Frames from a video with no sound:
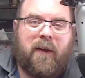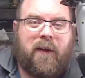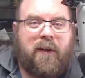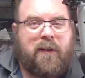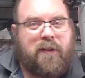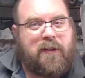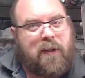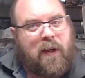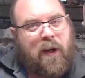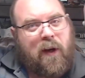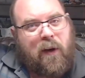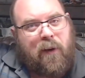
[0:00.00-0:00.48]

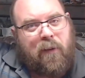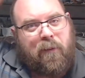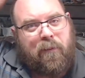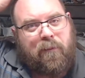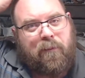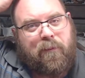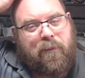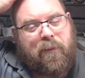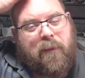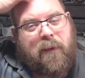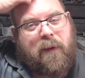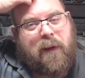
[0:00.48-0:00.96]
So
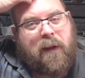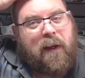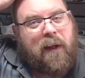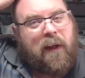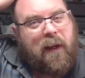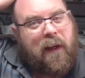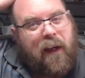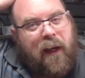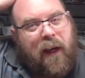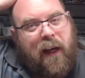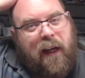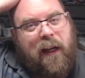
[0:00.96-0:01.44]

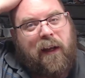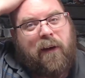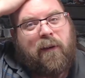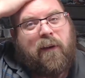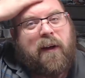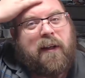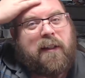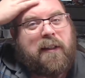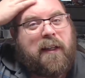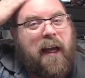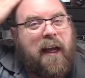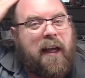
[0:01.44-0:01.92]

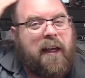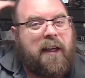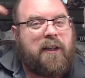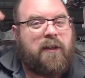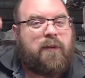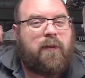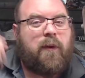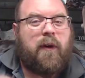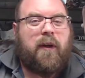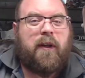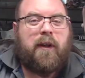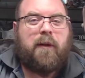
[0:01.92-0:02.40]
anyways, that
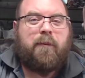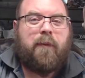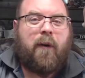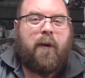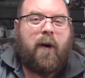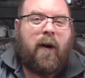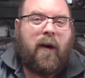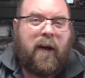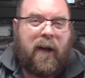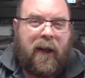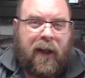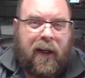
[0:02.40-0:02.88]
is where the
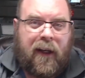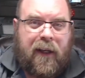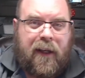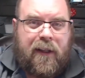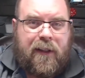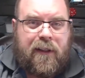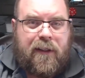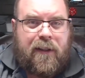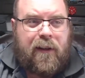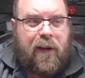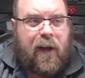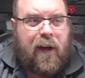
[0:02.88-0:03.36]
party
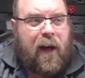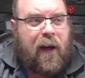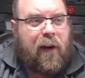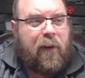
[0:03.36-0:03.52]
is.